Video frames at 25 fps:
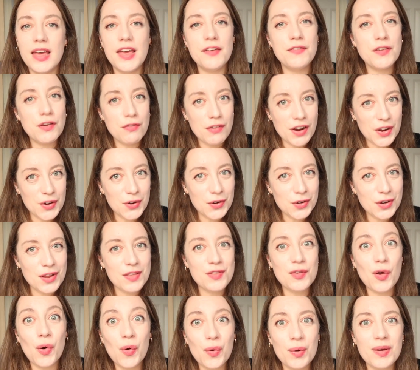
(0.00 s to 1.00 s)
If your
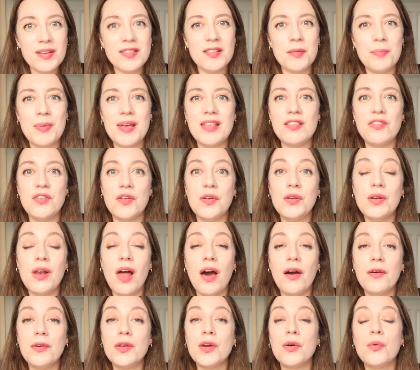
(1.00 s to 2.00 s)
recorder's always a bit too
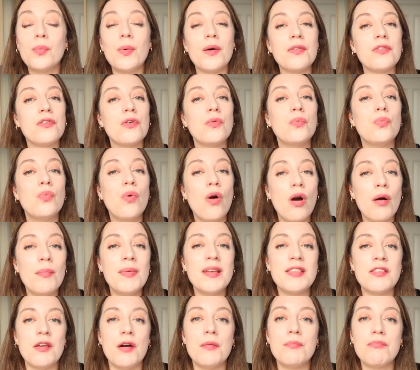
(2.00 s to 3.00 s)
low, you'll want to warm
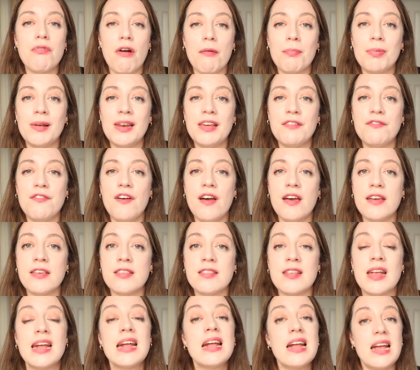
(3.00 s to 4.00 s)
it up properly
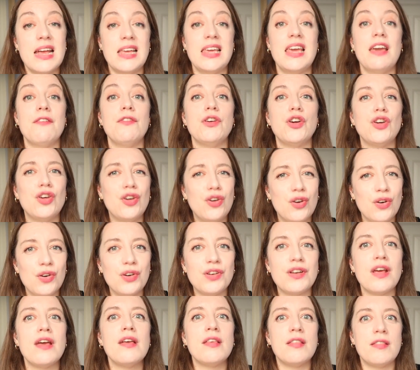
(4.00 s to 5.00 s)
first and give a
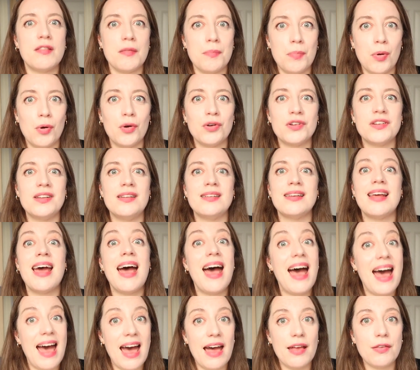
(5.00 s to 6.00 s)
good supported
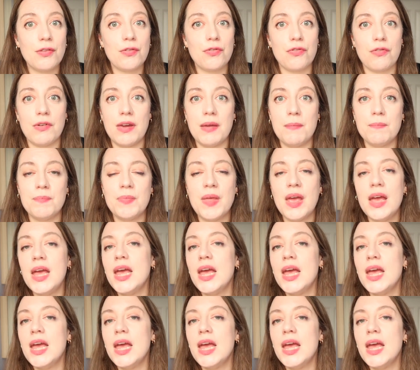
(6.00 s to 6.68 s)
airstream.